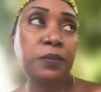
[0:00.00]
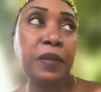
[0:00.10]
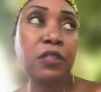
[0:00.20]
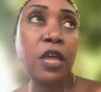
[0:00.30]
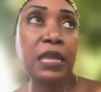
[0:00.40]

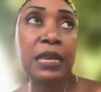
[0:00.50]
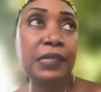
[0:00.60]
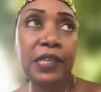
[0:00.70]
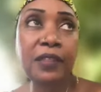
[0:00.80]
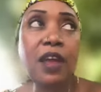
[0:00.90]
This allows
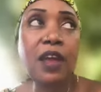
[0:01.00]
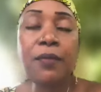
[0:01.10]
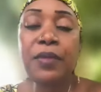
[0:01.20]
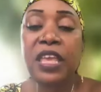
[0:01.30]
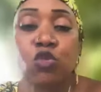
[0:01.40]
children
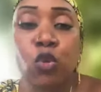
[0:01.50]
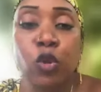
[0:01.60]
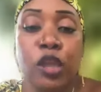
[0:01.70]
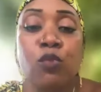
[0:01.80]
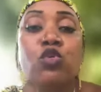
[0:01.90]
to
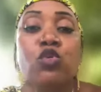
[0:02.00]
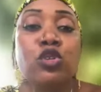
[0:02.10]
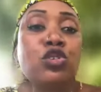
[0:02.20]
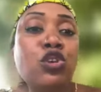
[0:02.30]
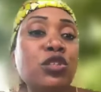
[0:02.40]
assimilate the
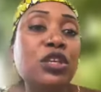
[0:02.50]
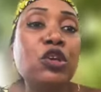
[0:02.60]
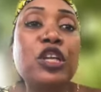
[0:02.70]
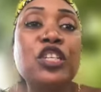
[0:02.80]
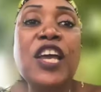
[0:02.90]
information from a
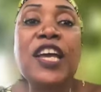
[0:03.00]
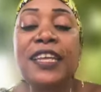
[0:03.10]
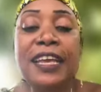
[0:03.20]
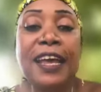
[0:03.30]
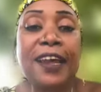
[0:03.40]
really young
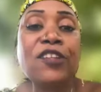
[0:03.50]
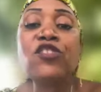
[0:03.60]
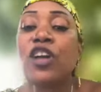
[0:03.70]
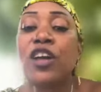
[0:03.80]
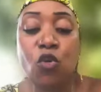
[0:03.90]
age.
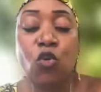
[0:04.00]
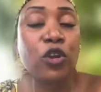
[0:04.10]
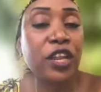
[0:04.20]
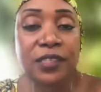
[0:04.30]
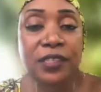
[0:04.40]
My
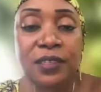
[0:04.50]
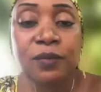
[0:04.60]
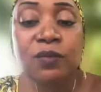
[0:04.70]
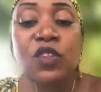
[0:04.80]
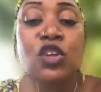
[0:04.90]
son, for example,
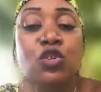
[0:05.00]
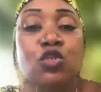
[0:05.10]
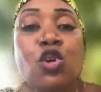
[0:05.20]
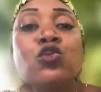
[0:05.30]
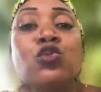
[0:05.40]
is 7
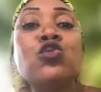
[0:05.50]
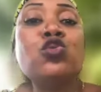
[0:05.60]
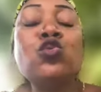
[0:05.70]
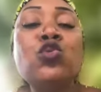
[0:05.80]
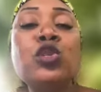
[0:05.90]
years old, and he
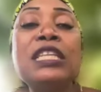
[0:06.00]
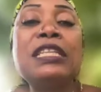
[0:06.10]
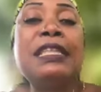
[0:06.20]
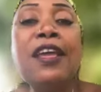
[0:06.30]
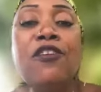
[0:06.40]
knows a lot of things
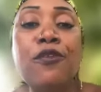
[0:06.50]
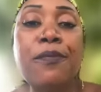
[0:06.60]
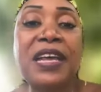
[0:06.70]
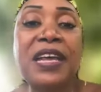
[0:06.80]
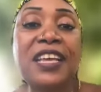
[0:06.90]
that even
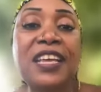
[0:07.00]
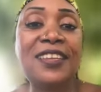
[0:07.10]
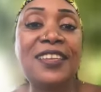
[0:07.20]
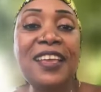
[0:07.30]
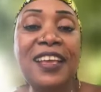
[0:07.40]
40-year-olds
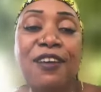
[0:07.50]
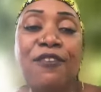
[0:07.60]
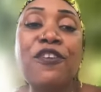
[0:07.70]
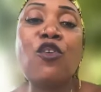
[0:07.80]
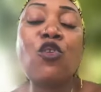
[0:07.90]
don't know.
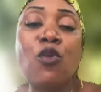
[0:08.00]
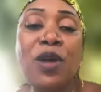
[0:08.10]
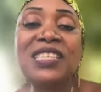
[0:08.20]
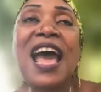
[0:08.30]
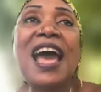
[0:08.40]
So
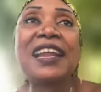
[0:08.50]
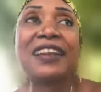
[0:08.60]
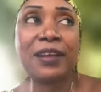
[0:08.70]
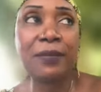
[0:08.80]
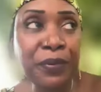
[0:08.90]
from
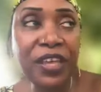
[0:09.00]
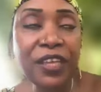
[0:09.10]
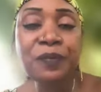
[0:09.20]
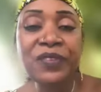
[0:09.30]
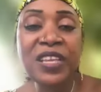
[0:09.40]
a very
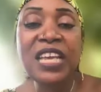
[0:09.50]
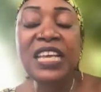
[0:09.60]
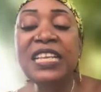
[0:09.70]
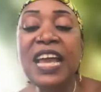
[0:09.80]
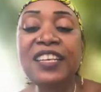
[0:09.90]
young
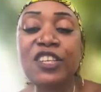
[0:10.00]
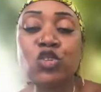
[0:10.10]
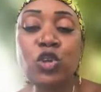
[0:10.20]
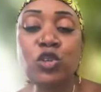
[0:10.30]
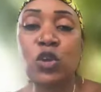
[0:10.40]
age,
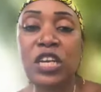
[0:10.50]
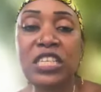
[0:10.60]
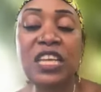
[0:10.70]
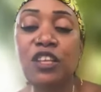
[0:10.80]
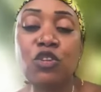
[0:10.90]
from
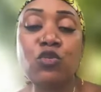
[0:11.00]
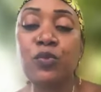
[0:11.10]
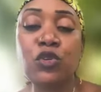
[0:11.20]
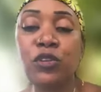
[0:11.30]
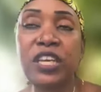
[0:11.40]
the
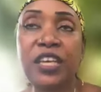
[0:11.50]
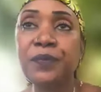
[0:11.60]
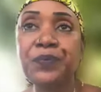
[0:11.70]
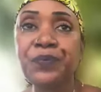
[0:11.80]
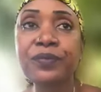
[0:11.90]
age when
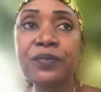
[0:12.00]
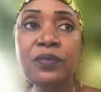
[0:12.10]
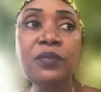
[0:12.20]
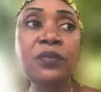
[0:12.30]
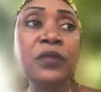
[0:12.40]
he's
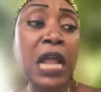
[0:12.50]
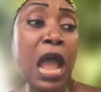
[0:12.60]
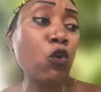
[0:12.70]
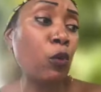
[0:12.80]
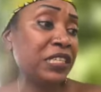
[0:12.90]
crawling, we
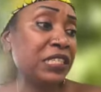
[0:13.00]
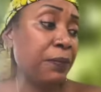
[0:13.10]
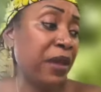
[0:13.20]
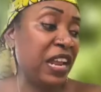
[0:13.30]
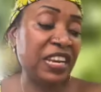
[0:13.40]
try to
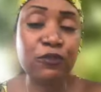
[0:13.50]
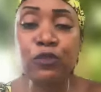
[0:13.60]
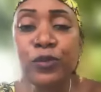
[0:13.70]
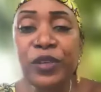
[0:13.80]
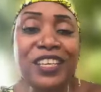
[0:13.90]
show them
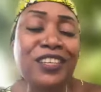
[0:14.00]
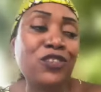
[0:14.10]
things.